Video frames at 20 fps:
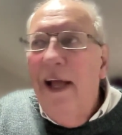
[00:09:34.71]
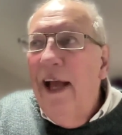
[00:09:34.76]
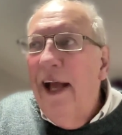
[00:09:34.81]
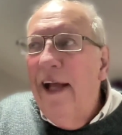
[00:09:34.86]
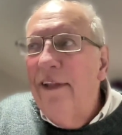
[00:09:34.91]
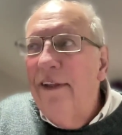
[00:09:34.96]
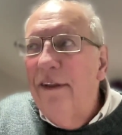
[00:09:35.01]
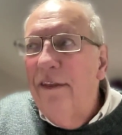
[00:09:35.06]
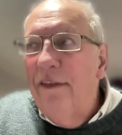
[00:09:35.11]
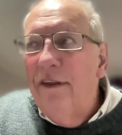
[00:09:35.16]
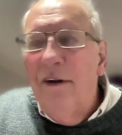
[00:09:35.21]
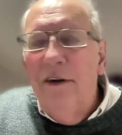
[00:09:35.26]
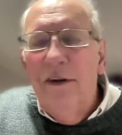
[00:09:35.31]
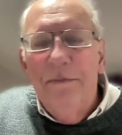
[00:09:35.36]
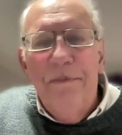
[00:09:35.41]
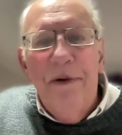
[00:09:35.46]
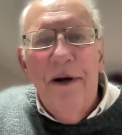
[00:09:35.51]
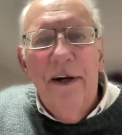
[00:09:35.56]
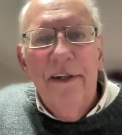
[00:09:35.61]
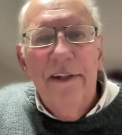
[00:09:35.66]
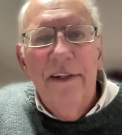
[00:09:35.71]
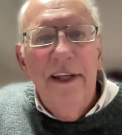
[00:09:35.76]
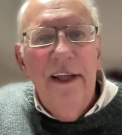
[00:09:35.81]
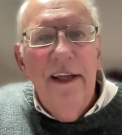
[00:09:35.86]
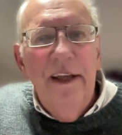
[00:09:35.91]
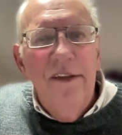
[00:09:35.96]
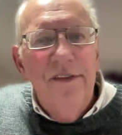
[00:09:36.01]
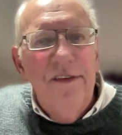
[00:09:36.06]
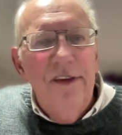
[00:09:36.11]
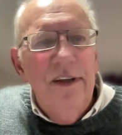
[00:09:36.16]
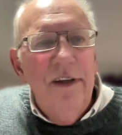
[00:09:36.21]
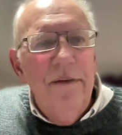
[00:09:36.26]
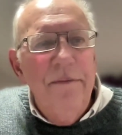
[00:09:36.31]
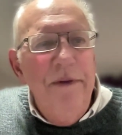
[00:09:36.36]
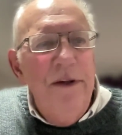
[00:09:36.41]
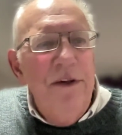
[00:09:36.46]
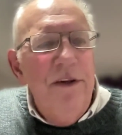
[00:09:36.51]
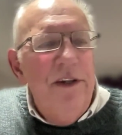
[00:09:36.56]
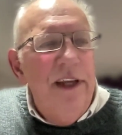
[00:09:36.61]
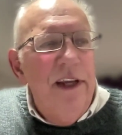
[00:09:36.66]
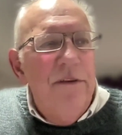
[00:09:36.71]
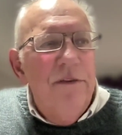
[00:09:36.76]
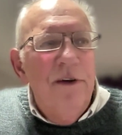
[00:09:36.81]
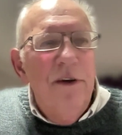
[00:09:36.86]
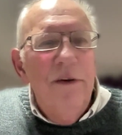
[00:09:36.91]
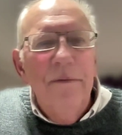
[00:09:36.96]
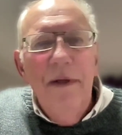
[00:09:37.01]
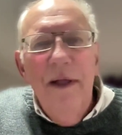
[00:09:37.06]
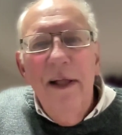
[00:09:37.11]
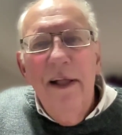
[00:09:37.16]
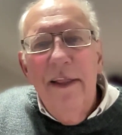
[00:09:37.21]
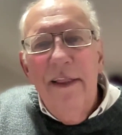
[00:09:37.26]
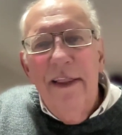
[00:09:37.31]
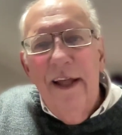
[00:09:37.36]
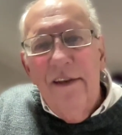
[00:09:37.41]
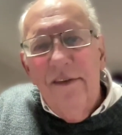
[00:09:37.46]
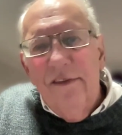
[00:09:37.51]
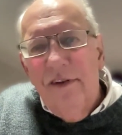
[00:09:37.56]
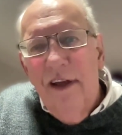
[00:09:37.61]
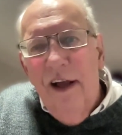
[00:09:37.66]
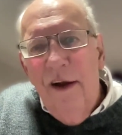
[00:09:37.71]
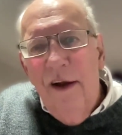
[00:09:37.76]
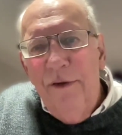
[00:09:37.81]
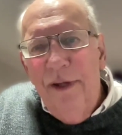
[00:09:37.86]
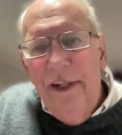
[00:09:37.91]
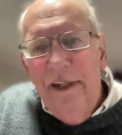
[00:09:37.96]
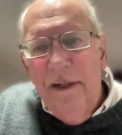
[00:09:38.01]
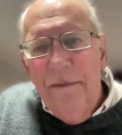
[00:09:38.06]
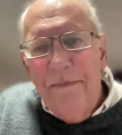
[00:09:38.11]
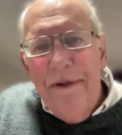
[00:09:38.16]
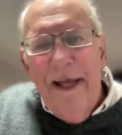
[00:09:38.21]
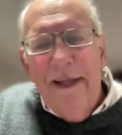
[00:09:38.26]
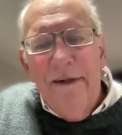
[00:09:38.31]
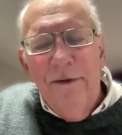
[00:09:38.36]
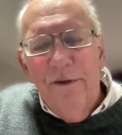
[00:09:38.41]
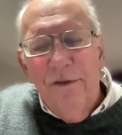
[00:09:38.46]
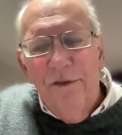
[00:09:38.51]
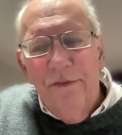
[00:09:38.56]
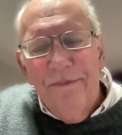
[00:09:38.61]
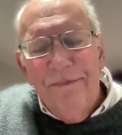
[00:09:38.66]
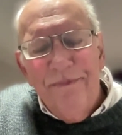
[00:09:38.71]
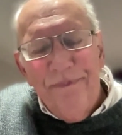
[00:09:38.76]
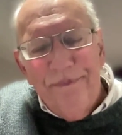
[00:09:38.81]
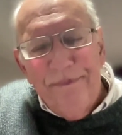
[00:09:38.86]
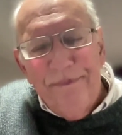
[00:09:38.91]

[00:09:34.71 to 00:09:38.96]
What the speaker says: And the third party is the community group that's owning the panels.